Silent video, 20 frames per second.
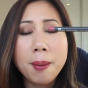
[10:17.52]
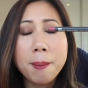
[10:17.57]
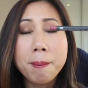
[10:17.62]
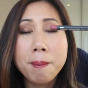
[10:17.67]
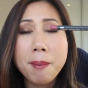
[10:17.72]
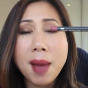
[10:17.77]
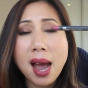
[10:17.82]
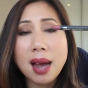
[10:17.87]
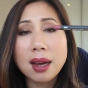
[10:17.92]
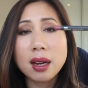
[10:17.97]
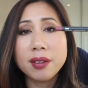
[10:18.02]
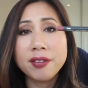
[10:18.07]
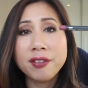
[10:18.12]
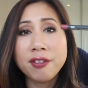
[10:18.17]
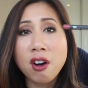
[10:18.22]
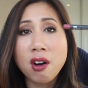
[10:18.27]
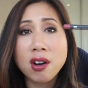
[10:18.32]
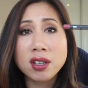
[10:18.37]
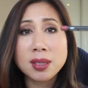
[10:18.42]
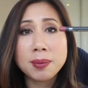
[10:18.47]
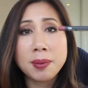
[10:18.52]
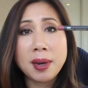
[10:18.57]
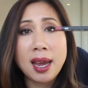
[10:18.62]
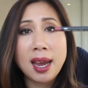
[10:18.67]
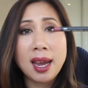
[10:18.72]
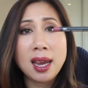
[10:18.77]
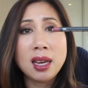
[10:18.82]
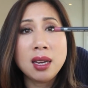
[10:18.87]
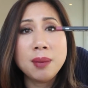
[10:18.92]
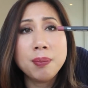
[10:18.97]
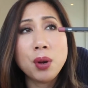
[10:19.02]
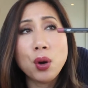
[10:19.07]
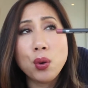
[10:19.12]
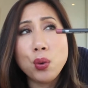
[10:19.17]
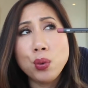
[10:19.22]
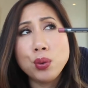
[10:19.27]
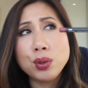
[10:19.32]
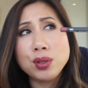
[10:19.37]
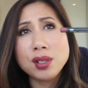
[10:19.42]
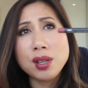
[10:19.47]
MAC Fast Play but
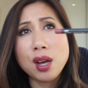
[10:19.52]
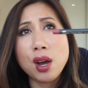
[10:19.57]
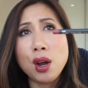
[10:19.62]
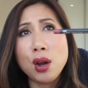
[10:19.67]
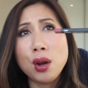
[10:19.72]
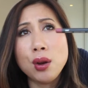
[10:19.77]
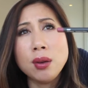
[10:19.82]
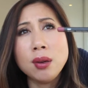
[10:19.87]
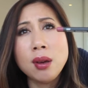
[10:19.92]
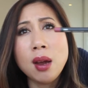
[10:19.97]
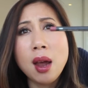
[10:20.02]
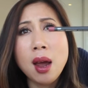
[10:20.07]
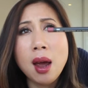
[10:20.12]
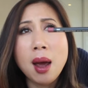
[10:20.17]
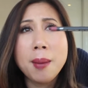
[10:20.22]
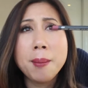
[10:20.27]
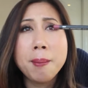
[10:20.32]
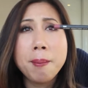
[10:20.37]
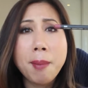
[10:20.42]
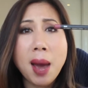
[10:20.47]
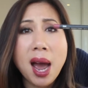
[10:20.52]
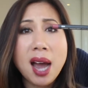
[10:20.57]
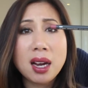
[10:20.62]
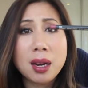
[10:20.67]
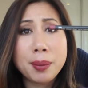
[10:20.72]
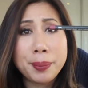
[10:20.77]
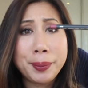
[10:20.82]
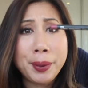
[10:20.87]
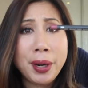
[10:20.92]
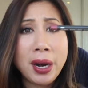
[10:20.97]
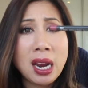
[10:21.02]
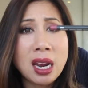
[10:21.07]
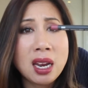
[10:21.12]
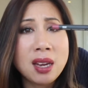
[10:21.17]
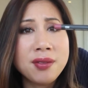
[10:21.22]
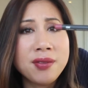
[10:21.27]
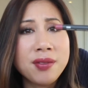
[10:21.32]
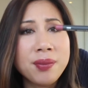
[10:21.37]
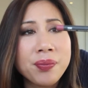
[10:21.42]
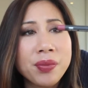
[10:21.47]
also MAC
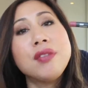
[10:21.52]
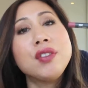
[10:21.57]
Brave.